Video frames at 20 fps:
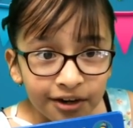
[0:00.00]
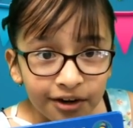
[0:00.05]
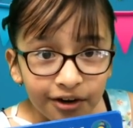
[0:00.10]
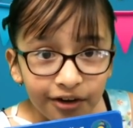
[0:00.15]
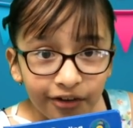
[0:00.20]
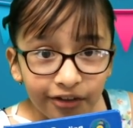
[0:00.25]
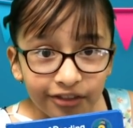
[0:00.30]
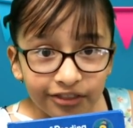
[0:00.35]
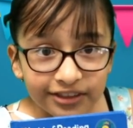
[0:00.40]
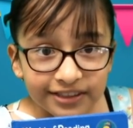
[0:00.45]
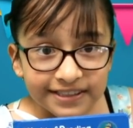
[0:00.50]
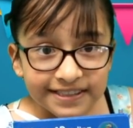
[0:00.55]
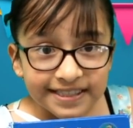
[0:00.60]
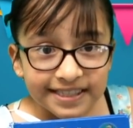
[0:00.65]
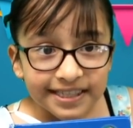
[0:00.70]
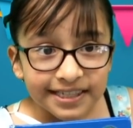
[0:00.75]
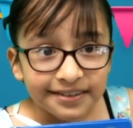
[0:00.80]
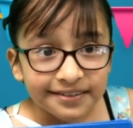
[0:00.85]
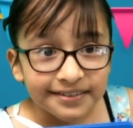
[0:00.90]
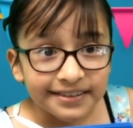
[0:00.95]
all the
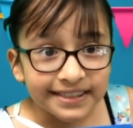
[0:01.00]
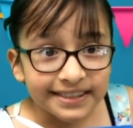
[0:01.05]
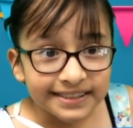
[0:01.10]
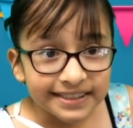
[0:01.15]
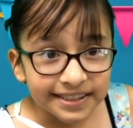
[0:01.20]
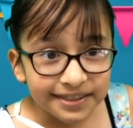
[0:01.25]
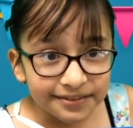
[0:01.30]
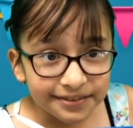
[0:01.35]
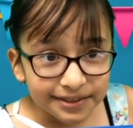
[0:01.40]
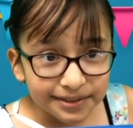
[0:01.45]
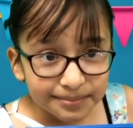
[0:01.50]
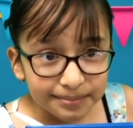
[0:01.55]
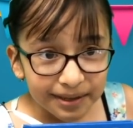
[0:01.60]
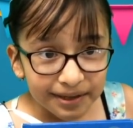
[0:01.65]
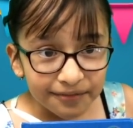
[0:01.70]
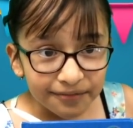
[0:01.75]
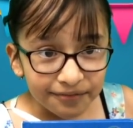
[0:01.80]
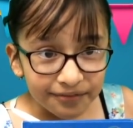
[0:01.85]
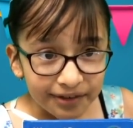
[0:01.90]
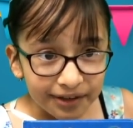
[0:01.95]
series, and it was
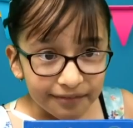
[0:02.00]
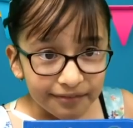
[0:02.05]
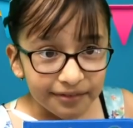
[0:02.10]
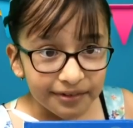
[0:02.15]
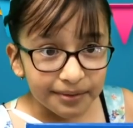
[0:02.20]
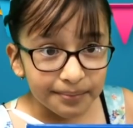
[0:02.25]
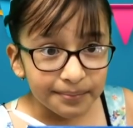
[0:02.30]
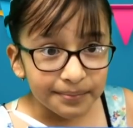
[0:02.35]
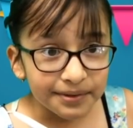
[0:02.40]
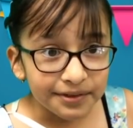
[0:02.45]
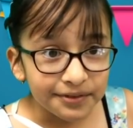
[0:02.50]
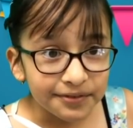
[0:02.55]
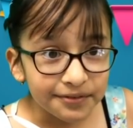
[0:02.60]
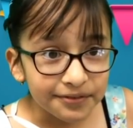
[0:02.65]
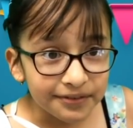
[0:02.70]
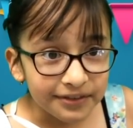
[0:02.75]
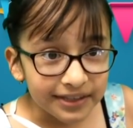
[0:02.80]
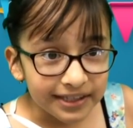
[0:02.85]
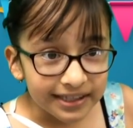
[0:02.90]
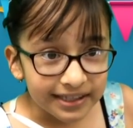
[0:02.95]
my favorite
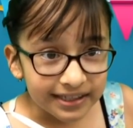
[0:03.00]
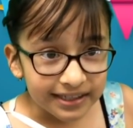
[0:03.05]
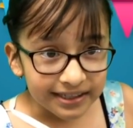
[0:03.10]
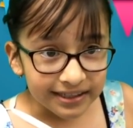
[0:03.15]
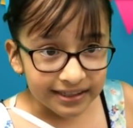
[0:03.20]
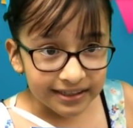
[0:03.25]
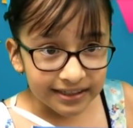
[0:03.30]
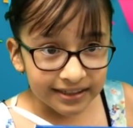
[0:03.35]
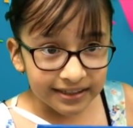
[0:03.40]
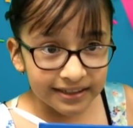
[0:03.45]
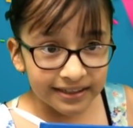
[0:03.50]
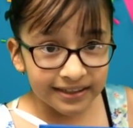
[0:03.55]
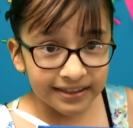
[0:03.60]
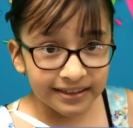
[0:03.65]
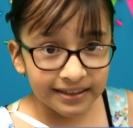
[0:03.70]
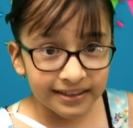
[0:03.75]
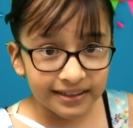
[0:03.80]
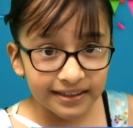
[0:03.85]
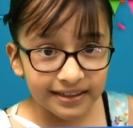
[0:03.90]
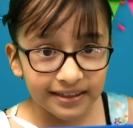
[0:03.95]
movie. Okay,
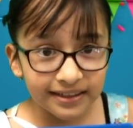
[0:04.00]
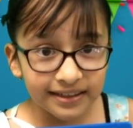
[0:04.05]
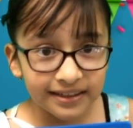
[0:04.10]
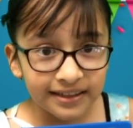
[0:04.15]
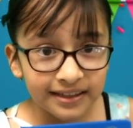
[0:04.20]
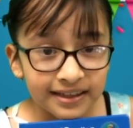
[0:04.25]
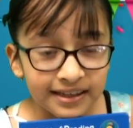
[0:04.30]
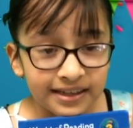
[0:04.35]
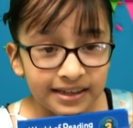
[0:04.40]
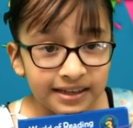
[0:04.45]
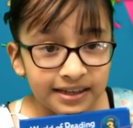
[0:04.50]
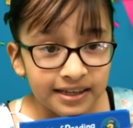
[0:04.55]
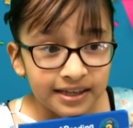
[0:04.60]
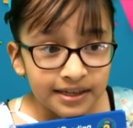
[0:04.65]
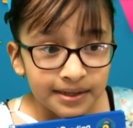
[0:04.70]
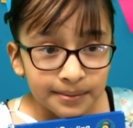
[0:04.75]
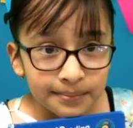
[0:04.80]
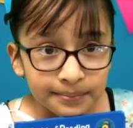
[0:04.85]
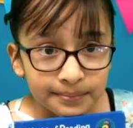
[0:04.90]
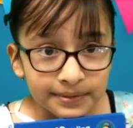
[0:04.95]
whose class are you in, Vanessa?
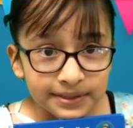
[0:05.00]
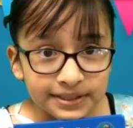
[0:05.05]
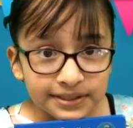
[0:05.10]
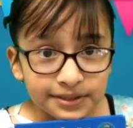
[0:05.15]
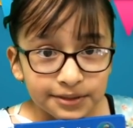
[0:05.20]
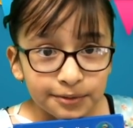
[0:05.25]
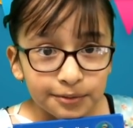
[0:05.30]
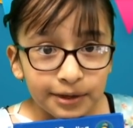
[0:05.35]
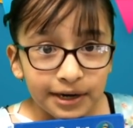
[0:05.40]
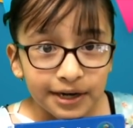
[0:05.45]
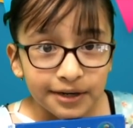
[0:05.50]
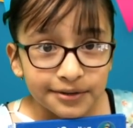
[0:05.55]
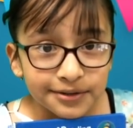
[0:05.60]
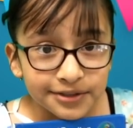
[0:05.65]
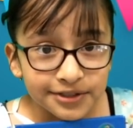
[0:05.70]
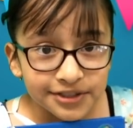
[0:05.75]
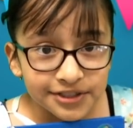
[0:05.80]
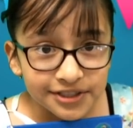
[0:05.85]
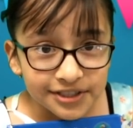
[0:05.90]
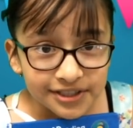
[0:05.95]
Mr.
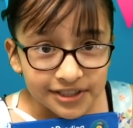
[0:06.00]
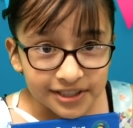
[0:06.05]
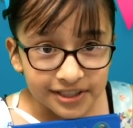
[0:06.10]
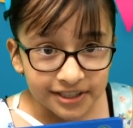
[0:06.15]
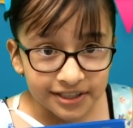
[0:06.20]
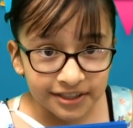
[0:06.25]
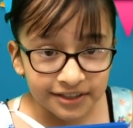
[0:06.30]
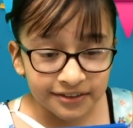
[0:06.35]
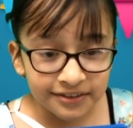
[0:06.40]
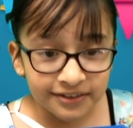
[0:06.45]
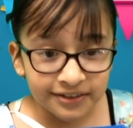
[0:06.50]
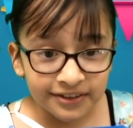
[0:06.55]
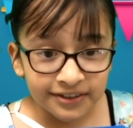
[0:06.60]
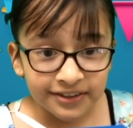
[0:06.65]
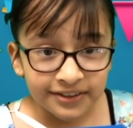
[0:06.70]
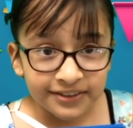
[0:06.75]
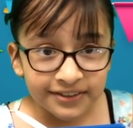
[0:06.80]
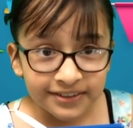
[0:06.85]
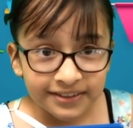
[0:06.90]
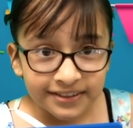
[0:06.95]
Welsh. Mr. Welsh.
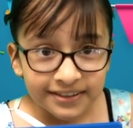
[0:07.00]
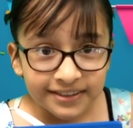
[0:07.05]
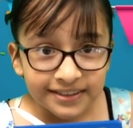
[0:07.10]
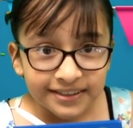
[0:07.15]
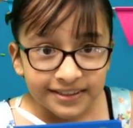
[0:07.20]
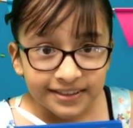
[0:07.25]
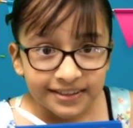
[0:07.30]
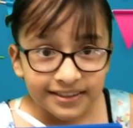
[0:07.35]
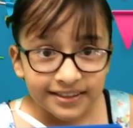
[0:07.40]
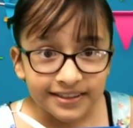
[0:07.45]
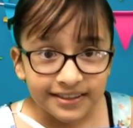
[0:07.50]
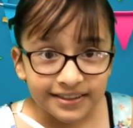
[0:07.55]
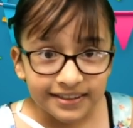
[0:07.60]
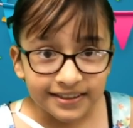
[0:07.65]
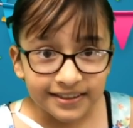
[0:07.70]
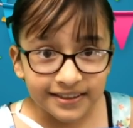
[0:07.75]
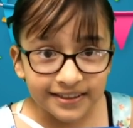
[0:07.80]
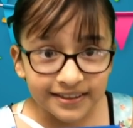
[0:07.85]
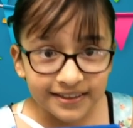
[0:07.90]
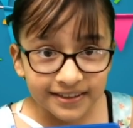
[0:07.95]
So we have
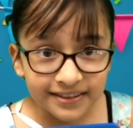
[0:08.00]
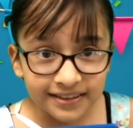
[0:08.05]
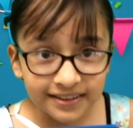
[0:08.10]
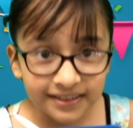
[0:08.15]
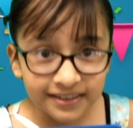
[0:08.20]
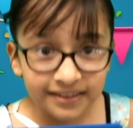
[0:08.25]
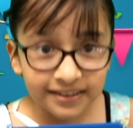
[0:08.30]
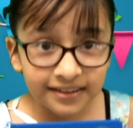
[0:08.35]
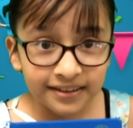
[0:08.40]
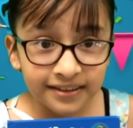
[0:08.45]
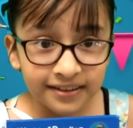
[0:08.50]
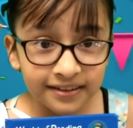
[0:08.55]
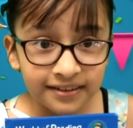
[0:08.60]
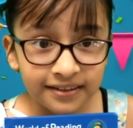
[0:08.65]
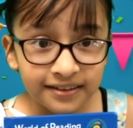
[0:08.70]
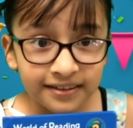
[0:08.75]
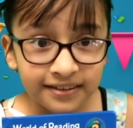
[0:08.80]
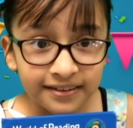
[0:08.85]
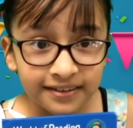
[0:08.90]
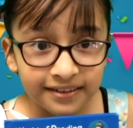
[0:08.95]
a Phineas and
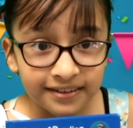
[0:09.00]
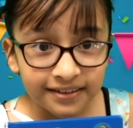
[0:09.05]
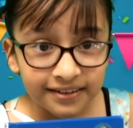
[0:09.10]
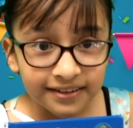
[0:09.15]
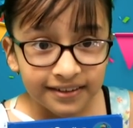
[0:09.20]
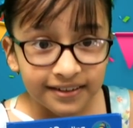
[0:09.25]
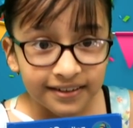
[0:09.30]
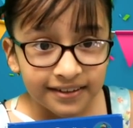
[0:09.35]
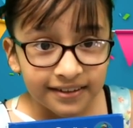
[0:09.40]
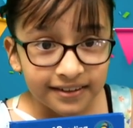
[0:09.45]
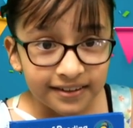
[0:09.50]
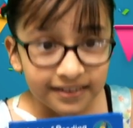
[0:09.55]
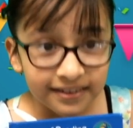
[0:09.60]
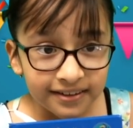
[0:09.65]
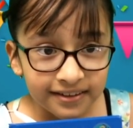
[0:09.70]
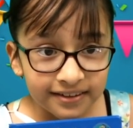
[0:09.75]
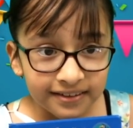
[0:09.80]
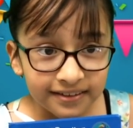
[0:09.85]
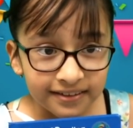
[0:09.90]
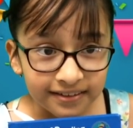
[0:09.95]
Ferb Attack of the
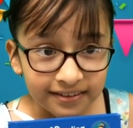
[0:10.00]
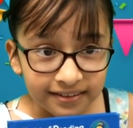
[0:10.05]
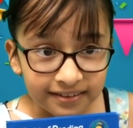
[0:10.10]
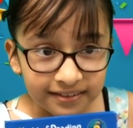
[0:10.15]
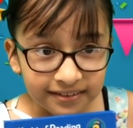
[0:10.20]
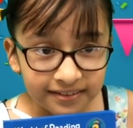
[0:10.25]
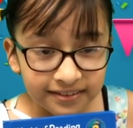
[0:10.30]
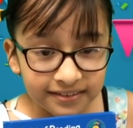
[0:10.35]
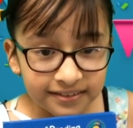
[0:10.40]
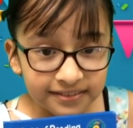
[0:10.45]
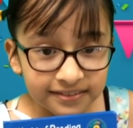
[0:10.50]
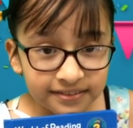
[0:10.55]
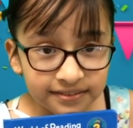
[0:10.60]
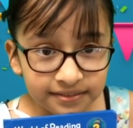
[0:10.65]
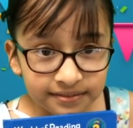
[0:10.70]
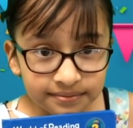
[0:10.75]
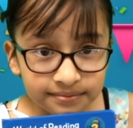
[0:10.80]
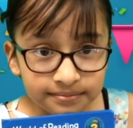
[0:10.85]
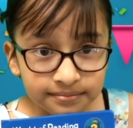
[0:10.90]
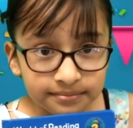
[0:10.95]
Ferb Snatchers, which
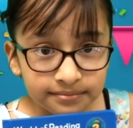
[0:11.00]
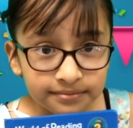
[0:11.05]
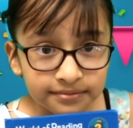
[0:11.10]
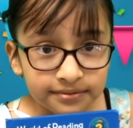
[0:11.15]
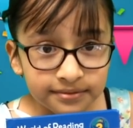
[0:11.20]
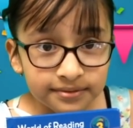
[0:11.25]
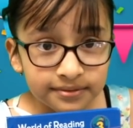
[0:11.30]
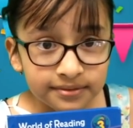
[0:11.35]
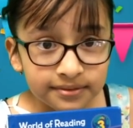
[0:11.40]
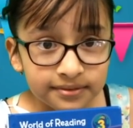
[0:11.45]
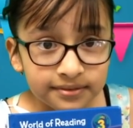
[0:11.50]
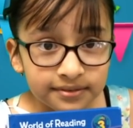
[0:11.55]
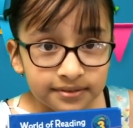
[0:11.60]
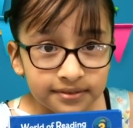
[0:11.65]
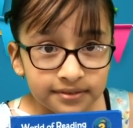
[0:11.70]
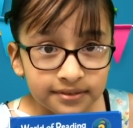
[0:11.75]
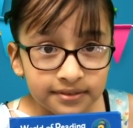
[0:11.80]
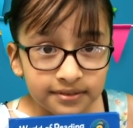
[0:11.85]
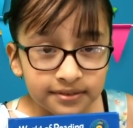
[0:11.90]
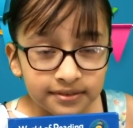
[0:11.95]
is the level
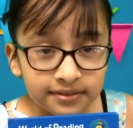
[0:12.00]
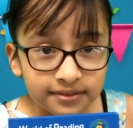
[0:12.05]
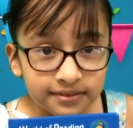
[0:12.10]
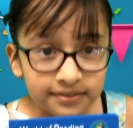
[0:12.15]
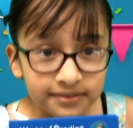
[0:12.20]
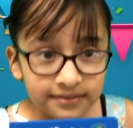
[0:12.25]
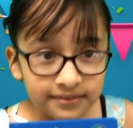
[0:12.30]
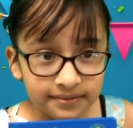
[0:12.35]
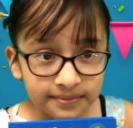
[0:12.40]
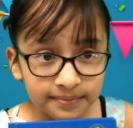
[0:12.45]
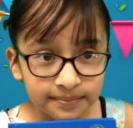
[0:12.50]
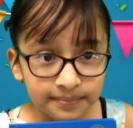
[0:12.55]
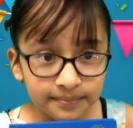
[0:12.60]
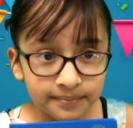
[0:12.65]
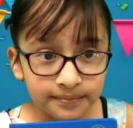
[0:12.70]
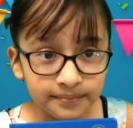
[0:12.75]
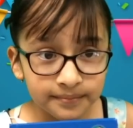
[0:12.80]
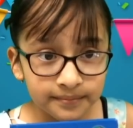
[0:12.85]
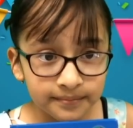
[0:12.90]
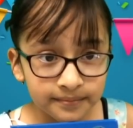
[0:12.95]
three. So
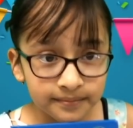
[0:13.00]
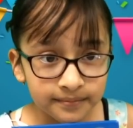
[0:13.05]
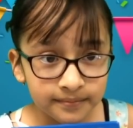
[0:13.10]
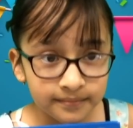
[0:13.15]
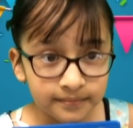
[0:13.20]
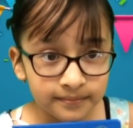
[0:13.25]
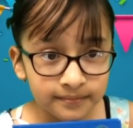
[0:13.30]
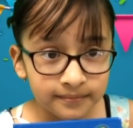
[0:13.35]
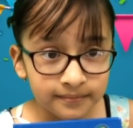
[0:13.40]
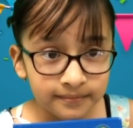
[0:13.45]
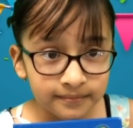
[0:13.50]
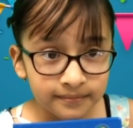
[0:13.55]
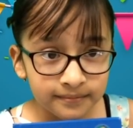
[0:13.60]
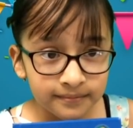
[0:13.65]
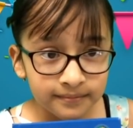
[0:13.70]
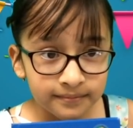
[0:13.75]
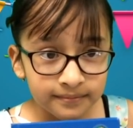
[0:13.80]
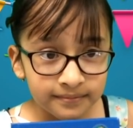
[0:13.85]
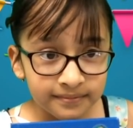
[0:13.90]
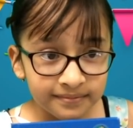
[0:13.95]
we thank Vanessa for her
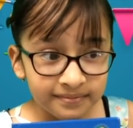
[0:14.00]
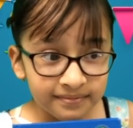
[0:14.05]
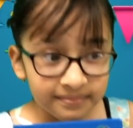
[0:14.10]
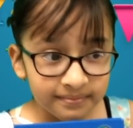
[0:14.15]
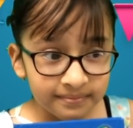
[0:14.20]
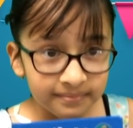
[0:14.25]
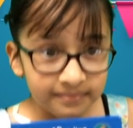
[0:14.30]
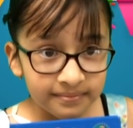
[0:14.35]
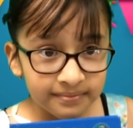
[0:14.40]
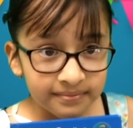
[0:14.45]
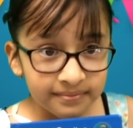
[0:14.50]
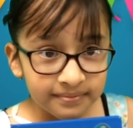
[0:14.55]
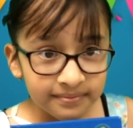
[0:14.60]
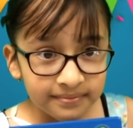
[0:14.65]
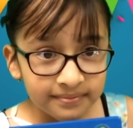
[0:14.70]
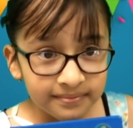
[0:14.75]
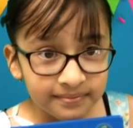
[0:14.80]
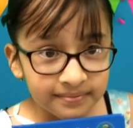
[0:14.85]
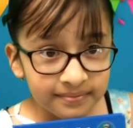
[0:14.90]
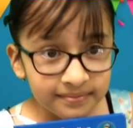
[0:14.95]
donation and
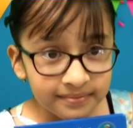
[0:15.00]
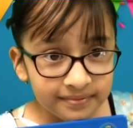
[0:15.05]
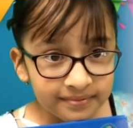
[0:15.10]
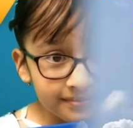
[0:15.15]
have a happy